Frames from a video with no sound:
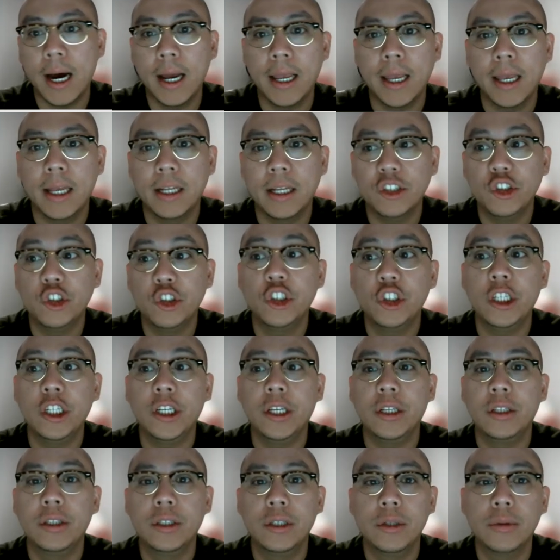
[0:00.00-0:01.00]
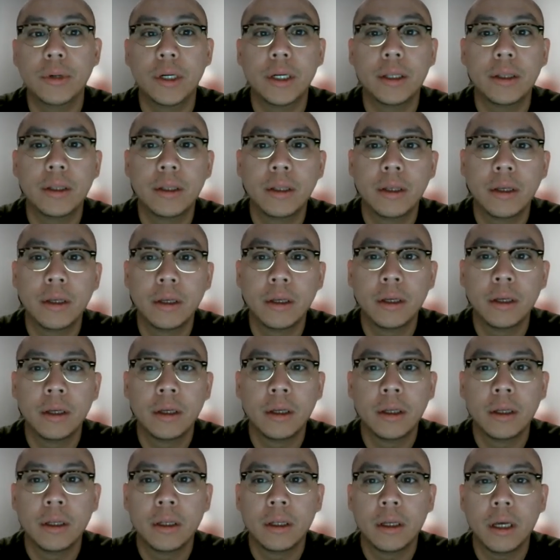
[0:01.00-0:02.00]
ing to it.
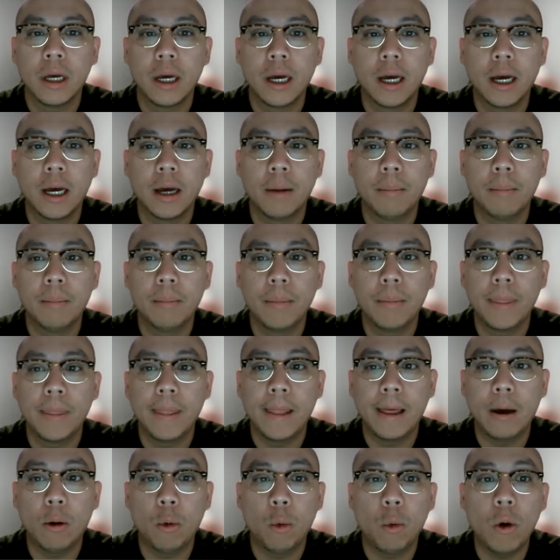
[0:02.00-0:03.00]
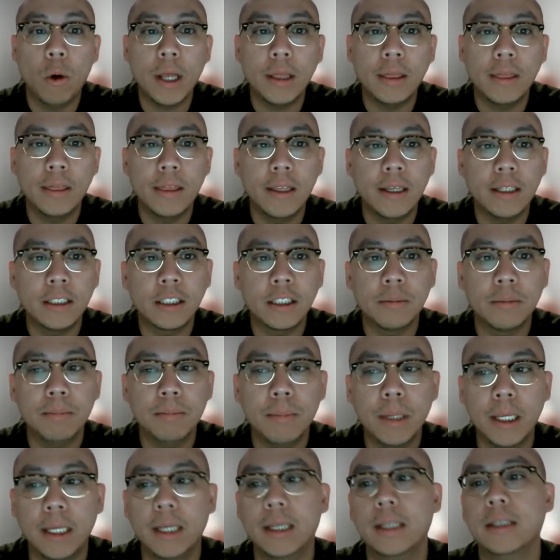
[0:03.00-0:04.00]
Now, what this
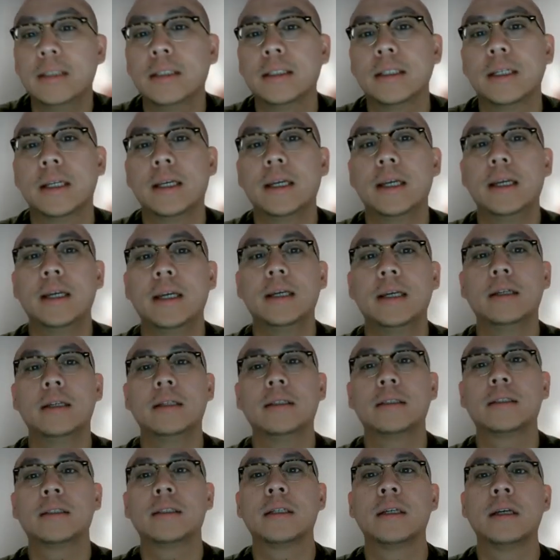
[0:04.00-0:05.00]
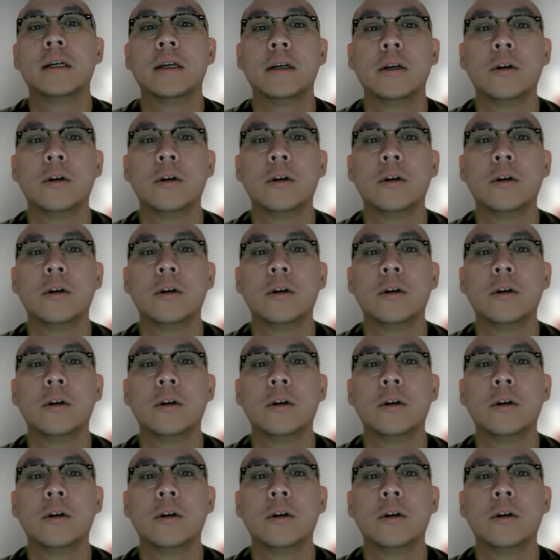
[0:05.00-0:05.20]
means is